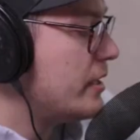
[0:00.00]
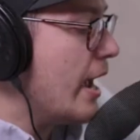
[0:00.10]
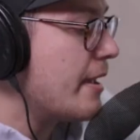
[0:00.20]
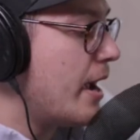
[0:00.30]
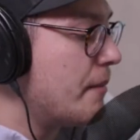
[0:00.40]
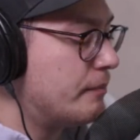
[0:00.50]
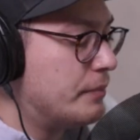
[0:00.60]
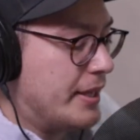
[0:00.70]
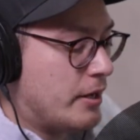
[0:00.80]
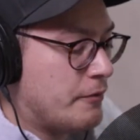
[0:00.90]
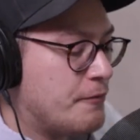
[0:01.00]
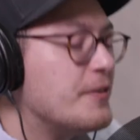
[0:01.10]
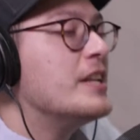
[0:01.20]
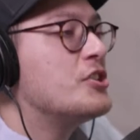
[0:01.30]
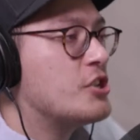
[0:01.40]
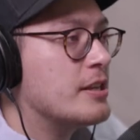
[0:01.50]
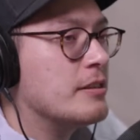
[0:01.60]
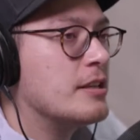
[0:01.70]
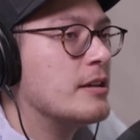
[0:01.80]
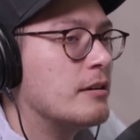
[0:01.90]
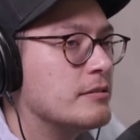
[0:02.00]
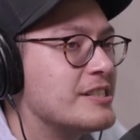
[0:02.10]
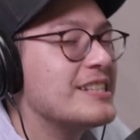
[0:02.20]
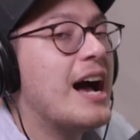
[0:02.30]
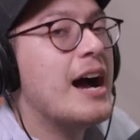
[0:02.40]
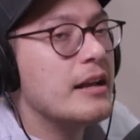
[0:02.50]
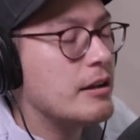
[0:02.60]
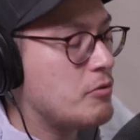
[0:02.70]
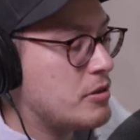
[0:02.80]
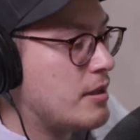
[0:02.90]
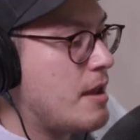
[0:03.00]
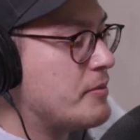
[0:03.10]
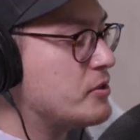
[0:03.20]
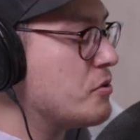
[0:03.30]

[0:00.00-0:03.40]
I plan on finishing the saga with an episode